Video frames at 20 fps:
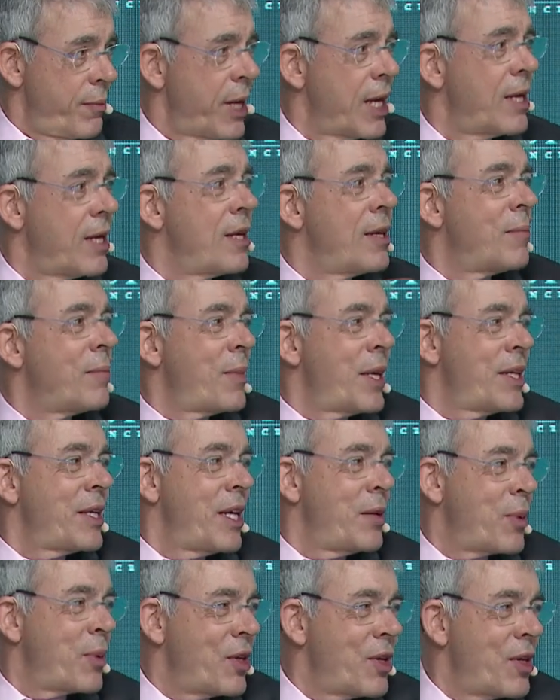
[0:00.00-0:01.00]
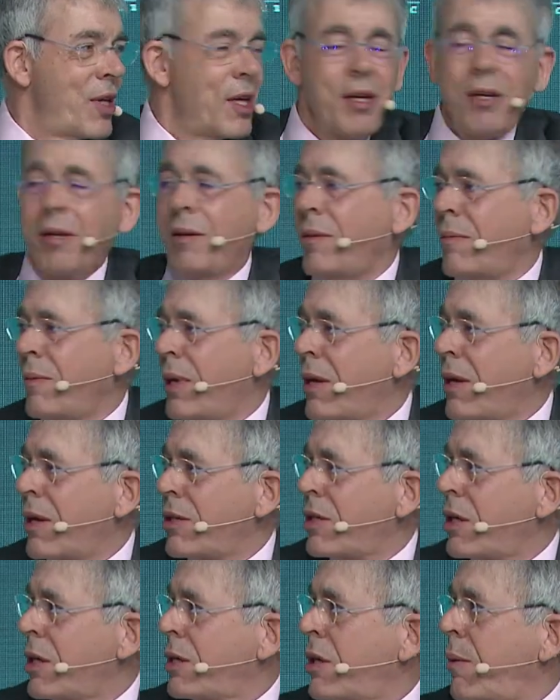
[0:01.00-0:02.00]
by my neighbor,
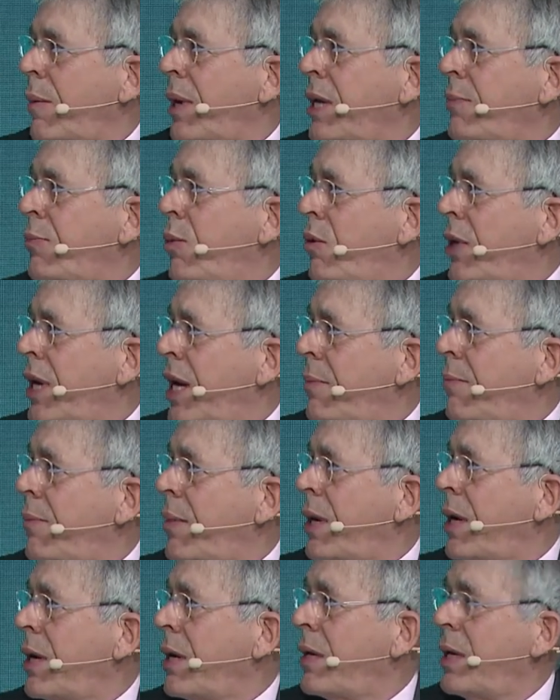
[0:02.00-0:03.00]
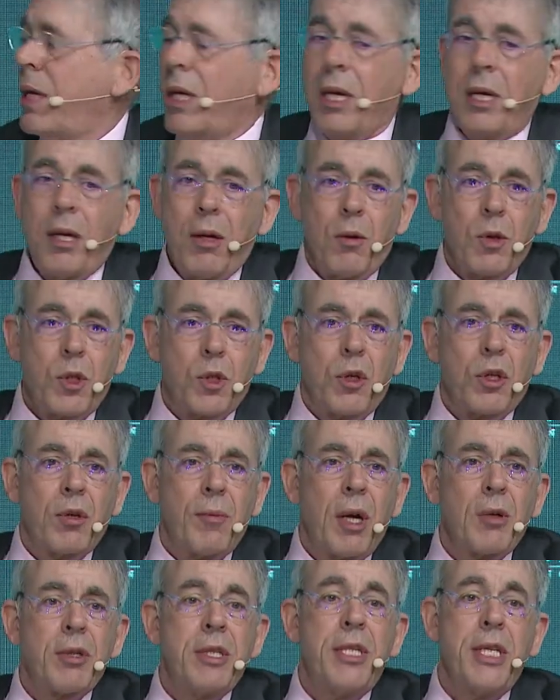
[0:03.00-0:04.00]
Jean-Marie Pogam, talking
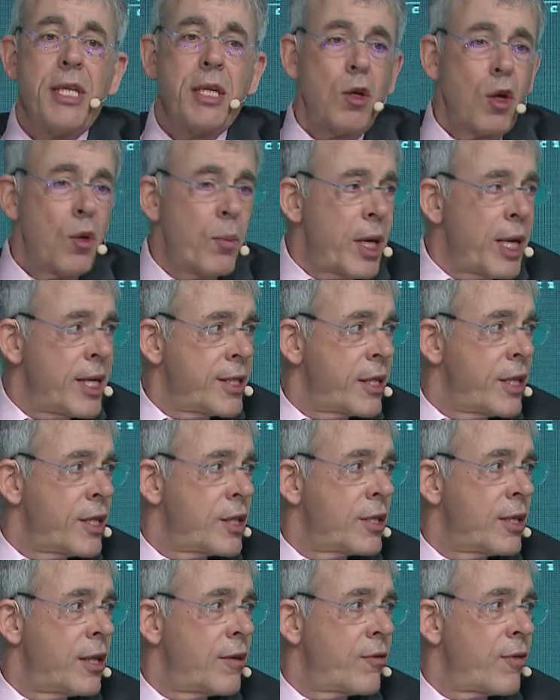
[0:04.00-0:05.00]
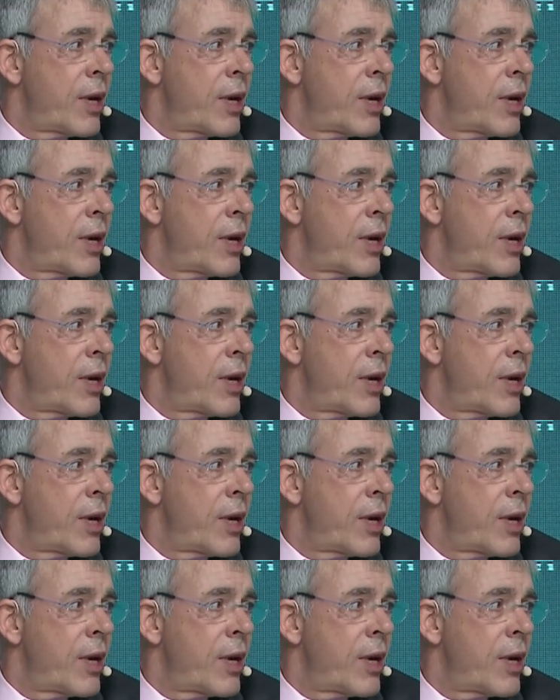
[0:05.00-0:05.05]
about deglobalization and